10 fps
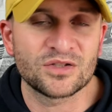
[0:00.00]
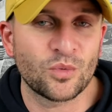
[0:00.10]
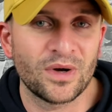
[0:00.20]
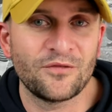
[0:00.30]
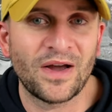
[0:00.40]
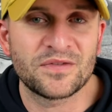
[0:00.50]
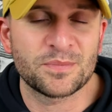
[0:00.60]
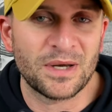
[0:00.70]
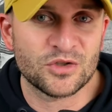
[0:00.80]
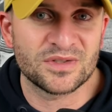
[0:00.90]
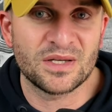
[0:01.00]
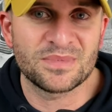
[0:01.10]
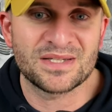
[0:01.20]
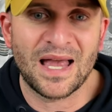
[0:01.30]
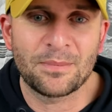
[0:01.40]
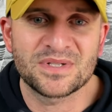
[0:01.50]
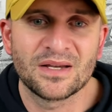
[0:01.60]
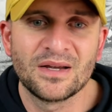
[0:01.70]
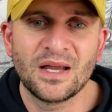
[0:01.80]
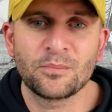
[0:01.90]
twenty-five special team snaps
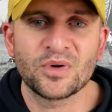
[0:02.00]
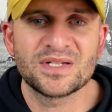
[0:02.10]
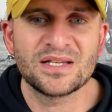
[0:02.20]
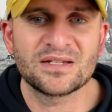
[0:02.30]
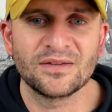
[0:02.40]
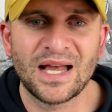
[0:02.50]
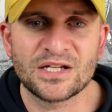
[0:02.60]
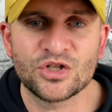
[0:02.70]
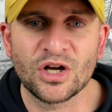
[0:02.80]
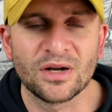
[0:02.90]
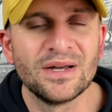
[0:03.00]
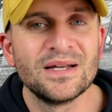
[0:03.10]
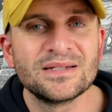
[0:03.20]
in preseason last year.